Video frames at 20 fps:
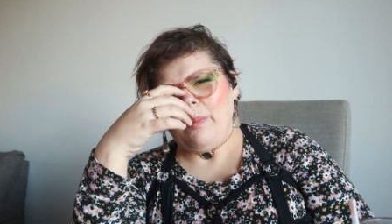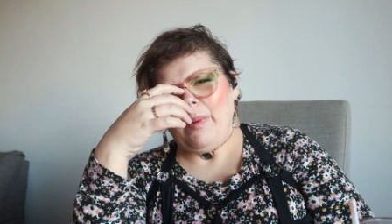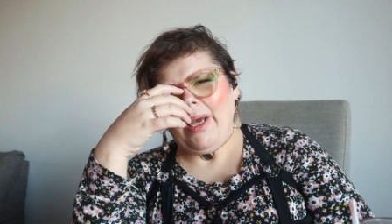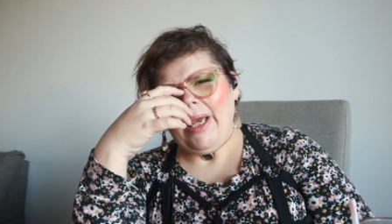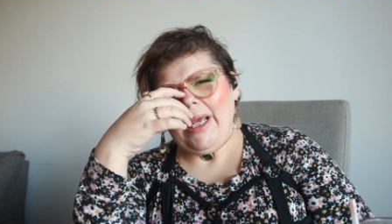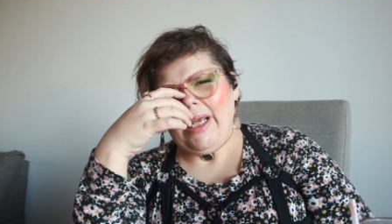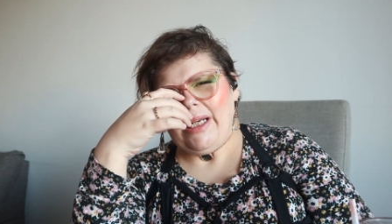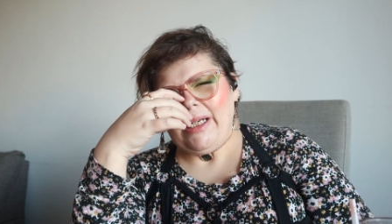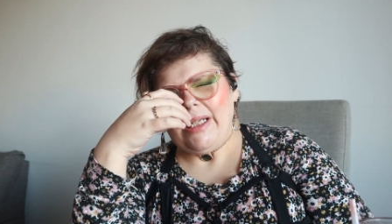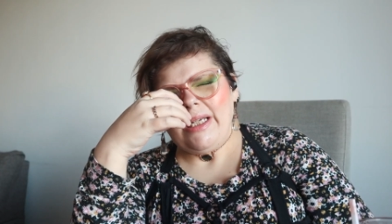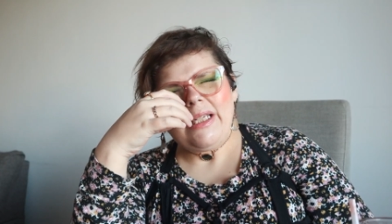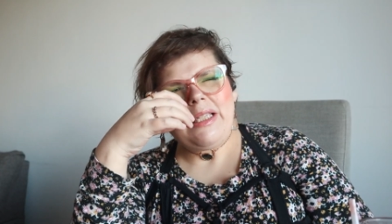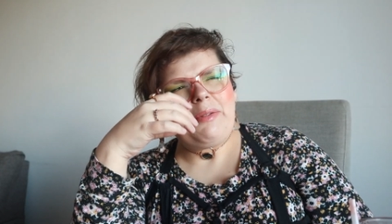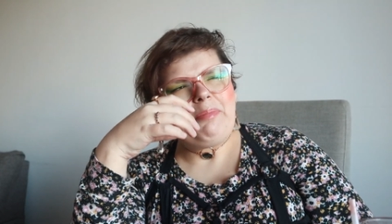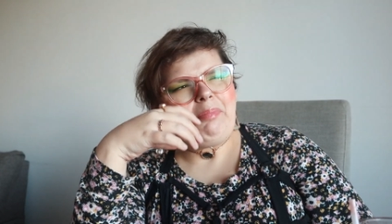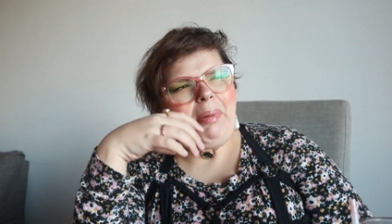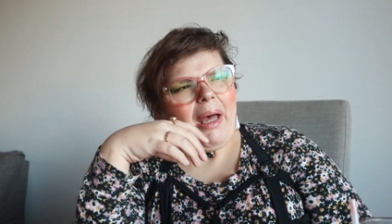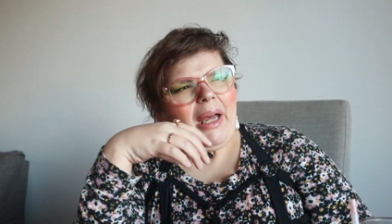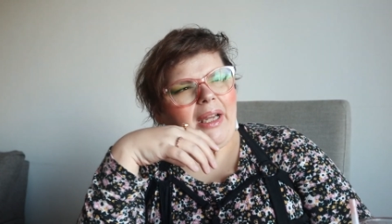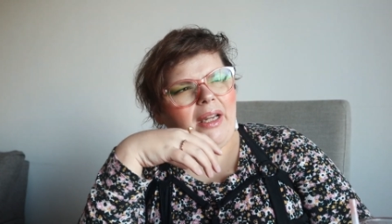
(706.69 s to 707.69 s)
wait, is
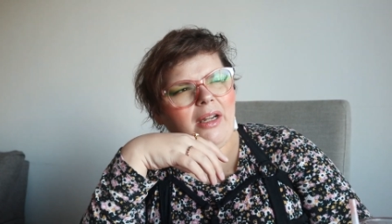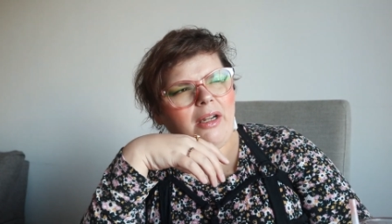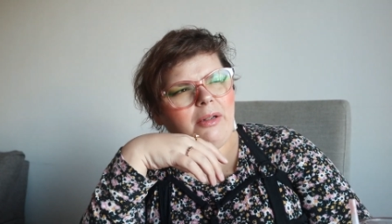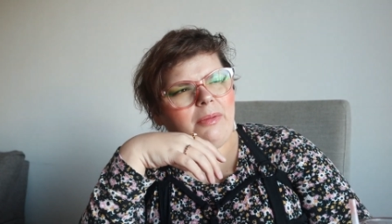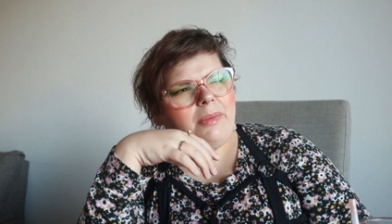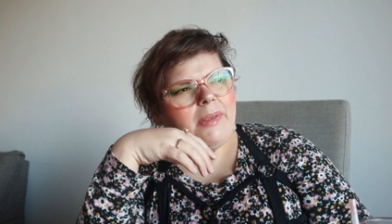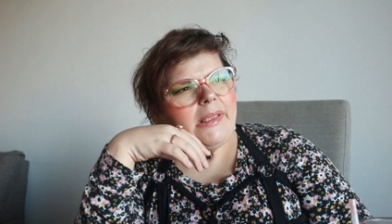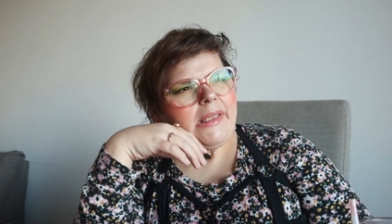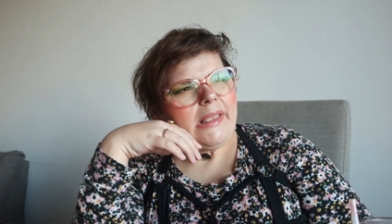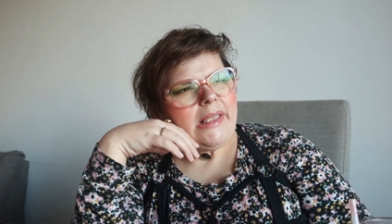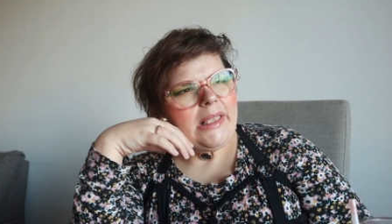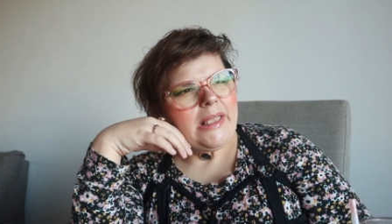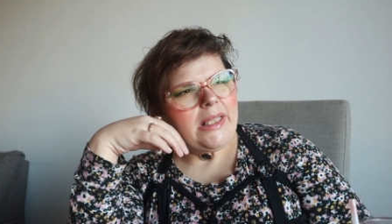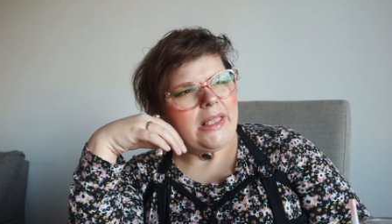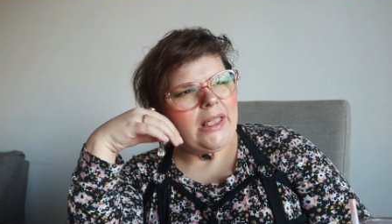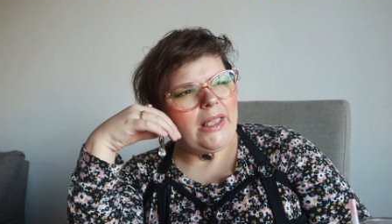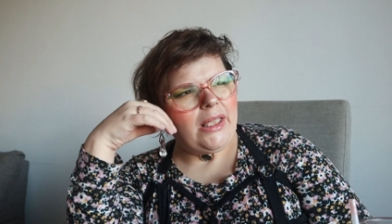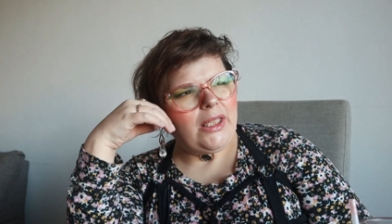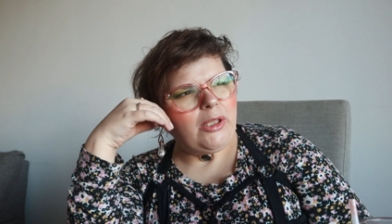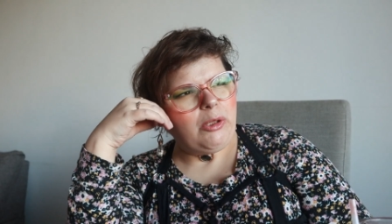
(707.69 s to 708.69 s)
Becca
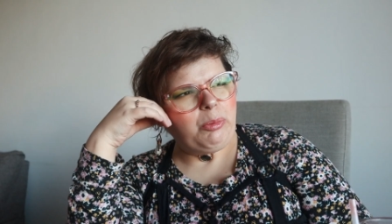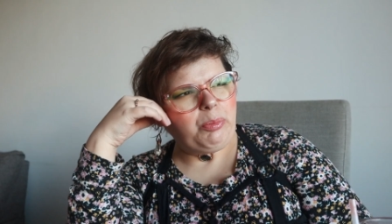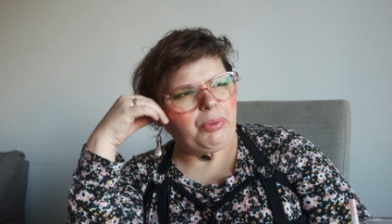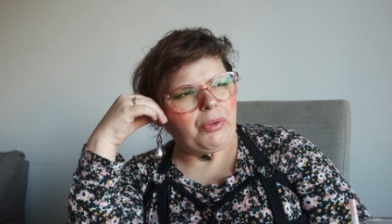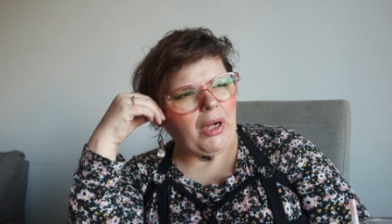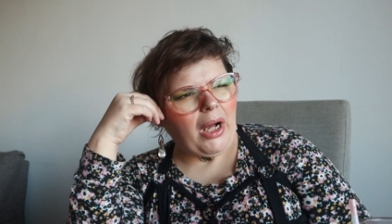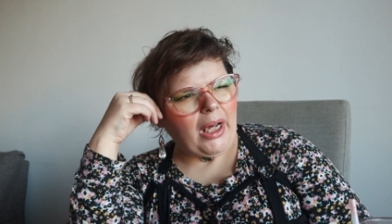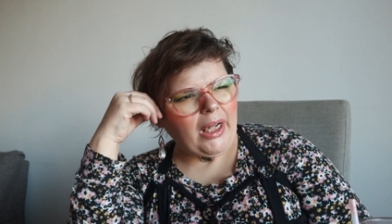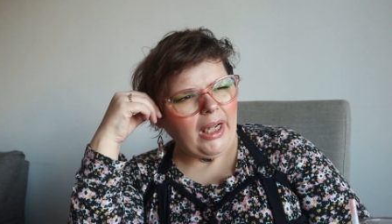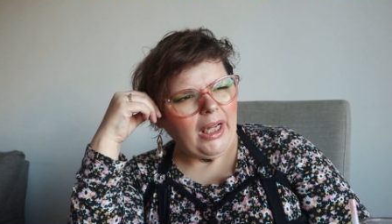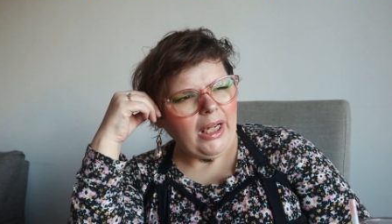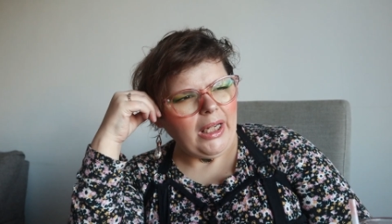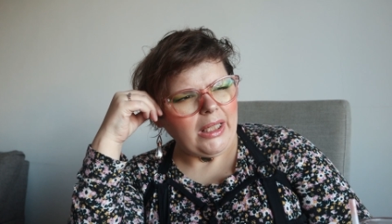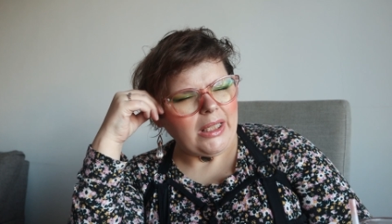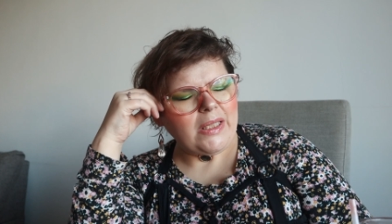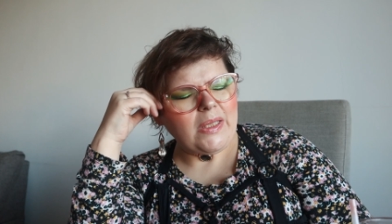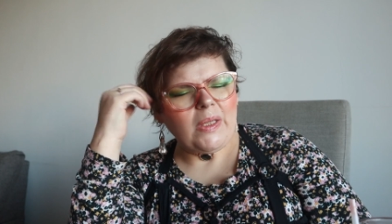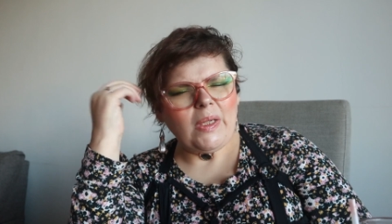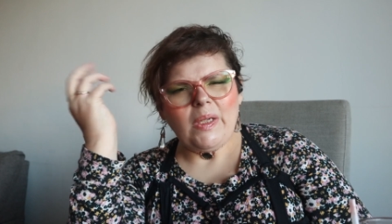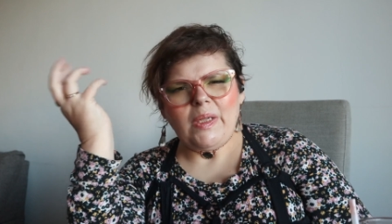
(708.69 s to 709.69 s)
releasing new
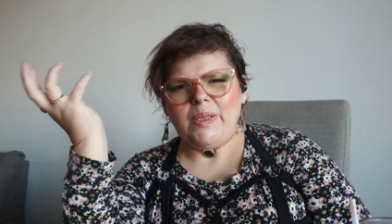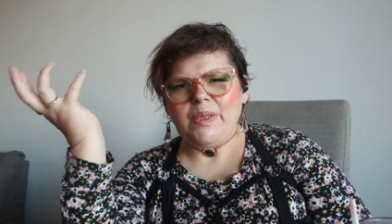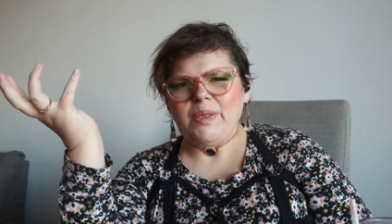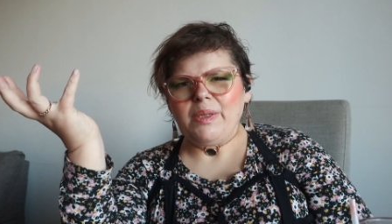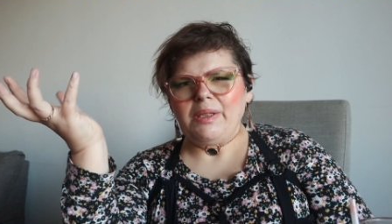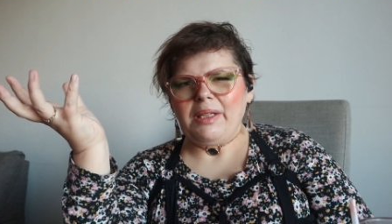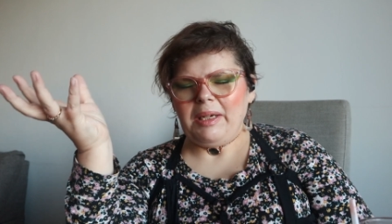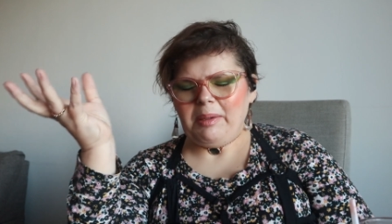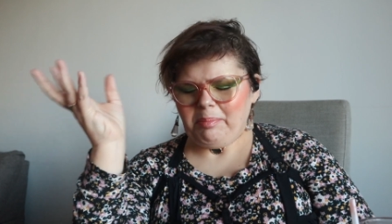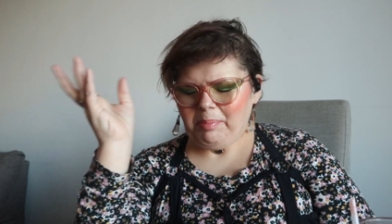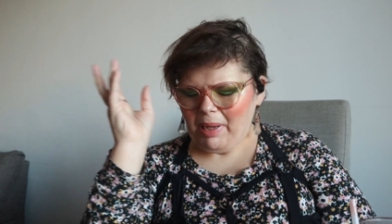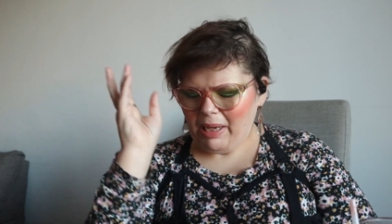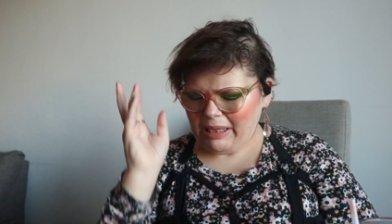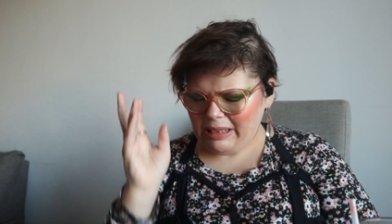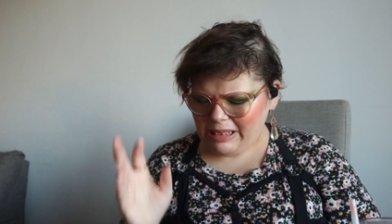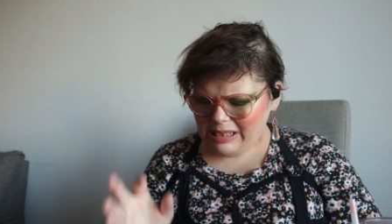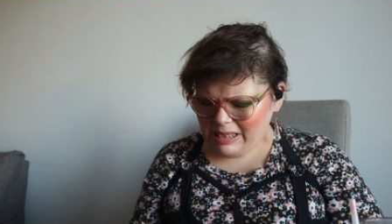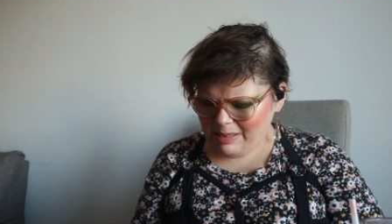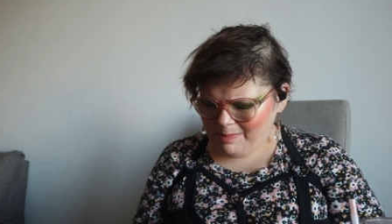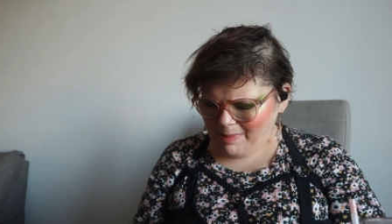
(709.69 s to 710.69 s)
products under like
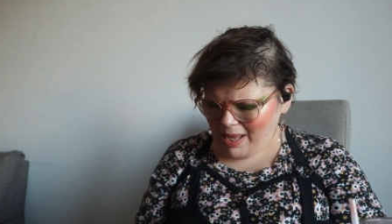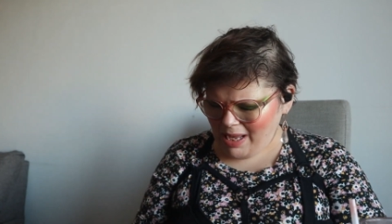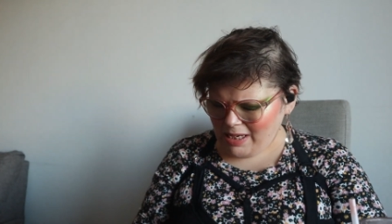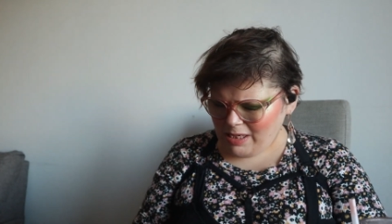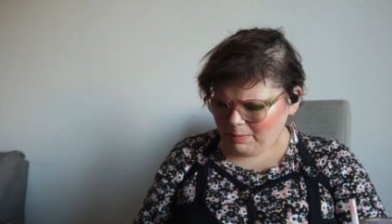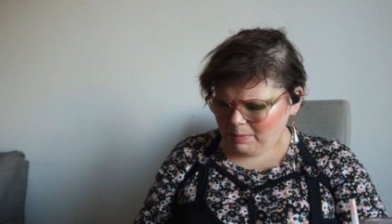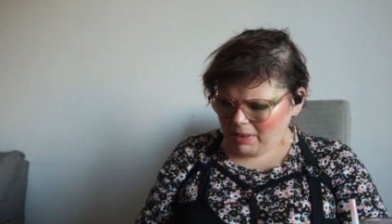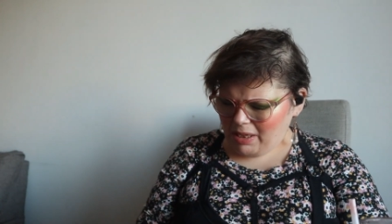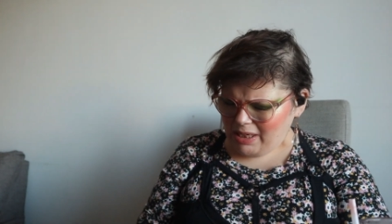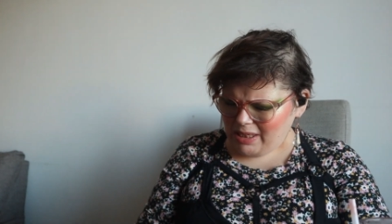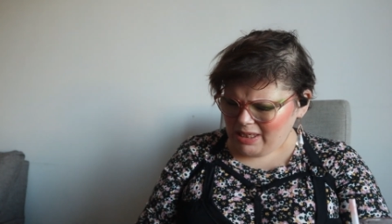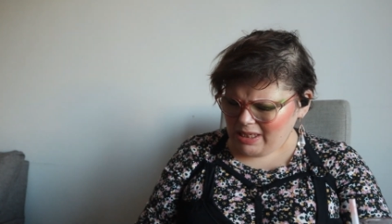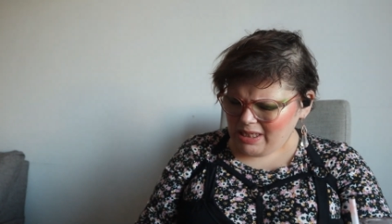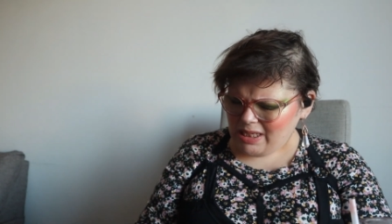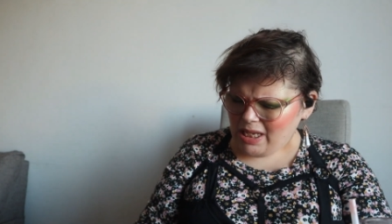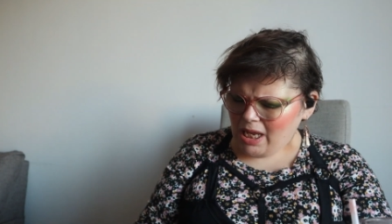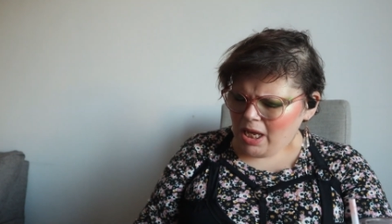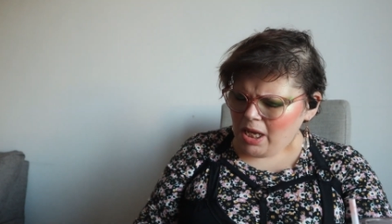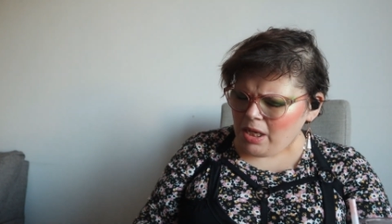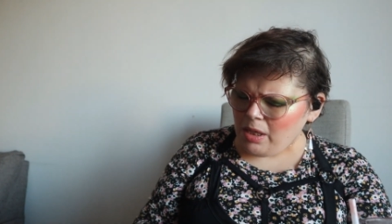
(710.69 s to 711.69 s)
Becca Smashbox?